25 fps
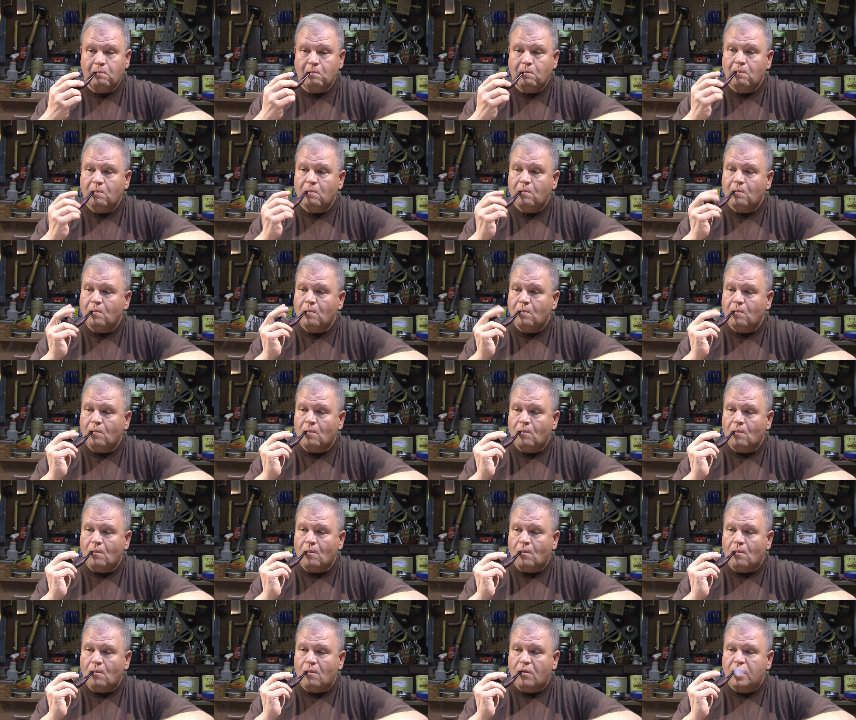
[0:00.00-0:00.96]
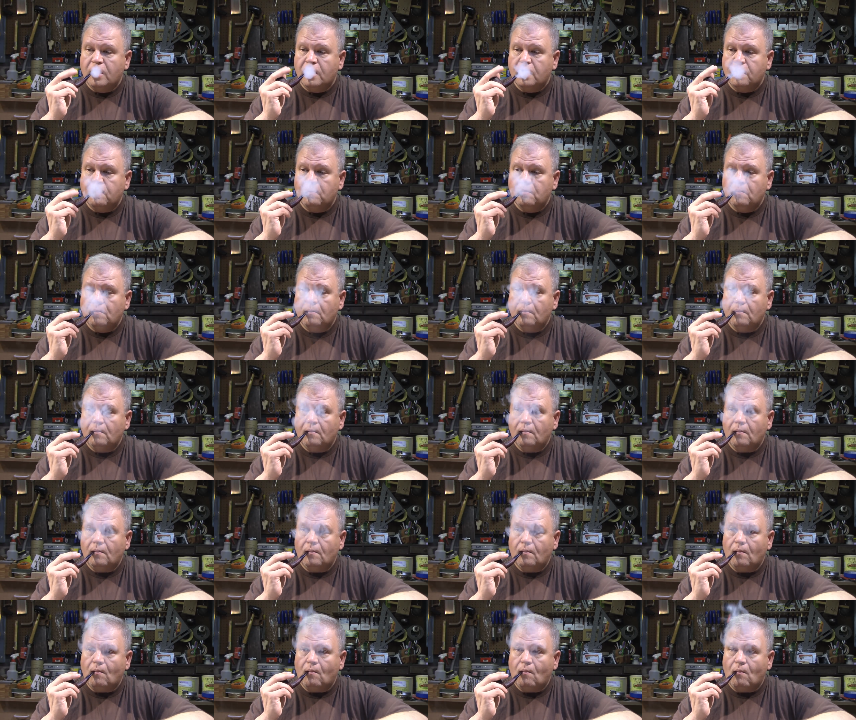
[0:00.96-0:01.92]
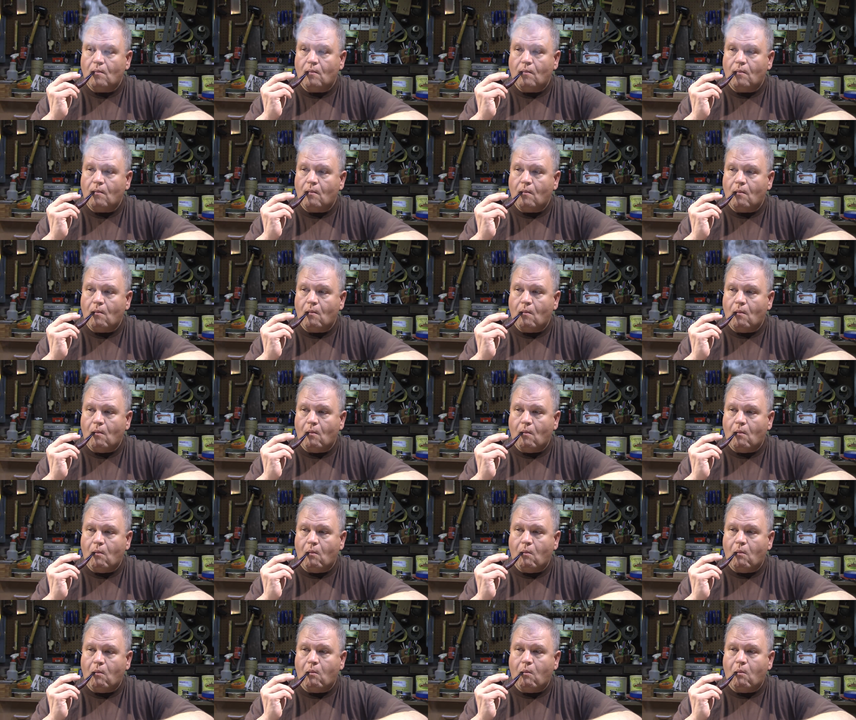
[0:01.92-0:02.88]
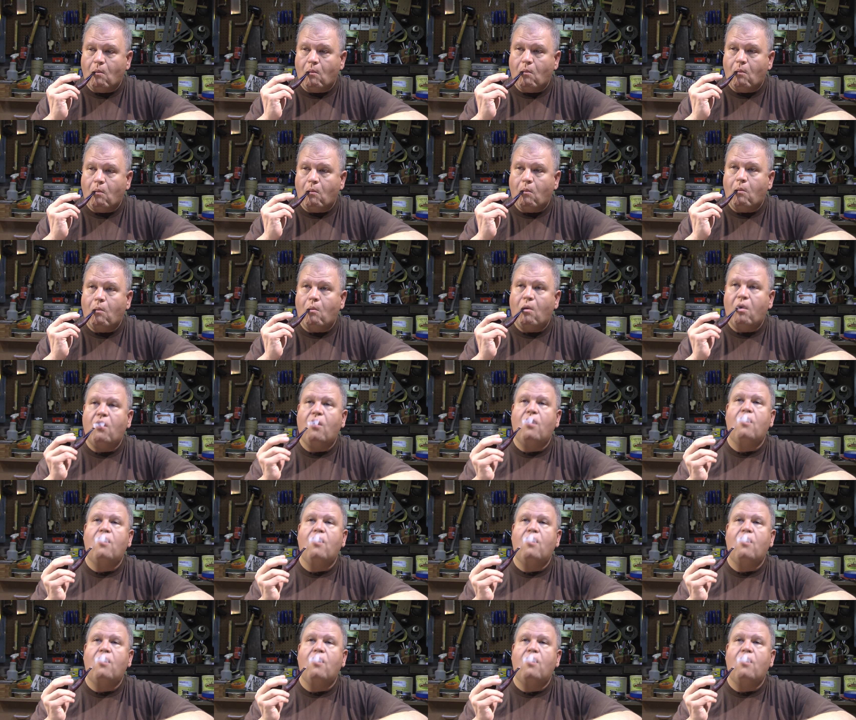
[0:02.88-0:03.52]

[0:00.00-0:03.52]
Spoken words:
Nothing is said.